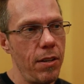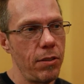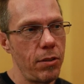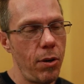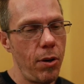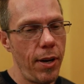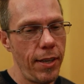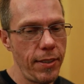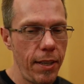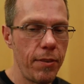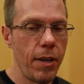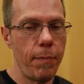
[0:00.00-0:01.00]
So I
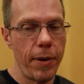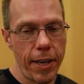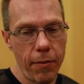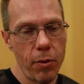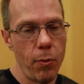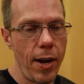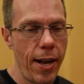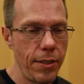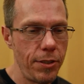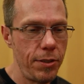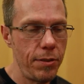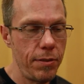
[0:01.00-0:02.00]
saved up, I gave her the
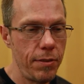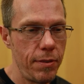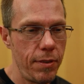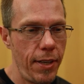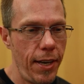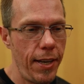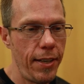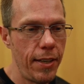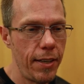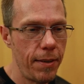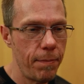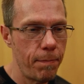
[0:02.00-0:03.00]
watch, And
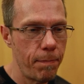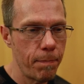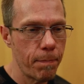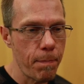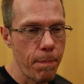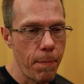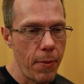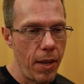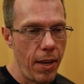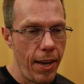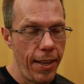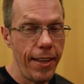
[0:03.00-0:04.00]

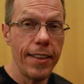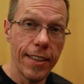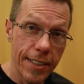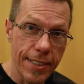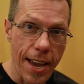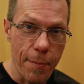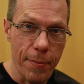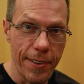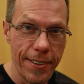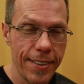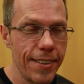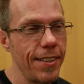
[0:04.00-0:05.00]
then this happened.